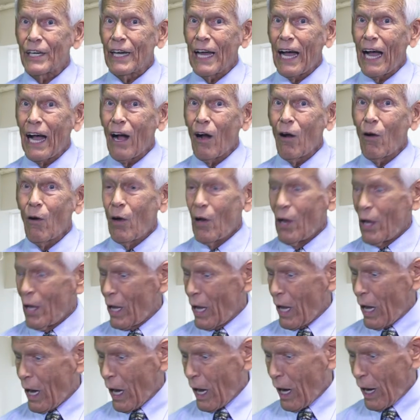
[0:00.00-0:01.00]

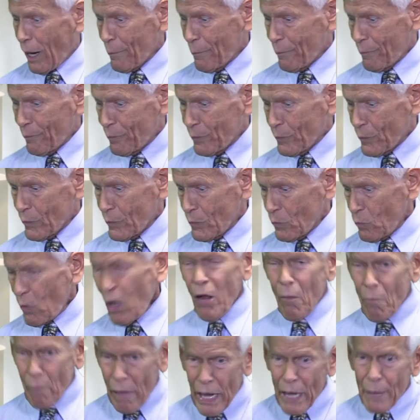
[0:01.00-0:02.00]
now?
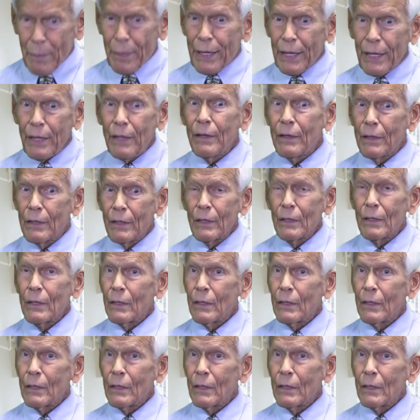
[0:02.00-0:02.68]
Well, maybe.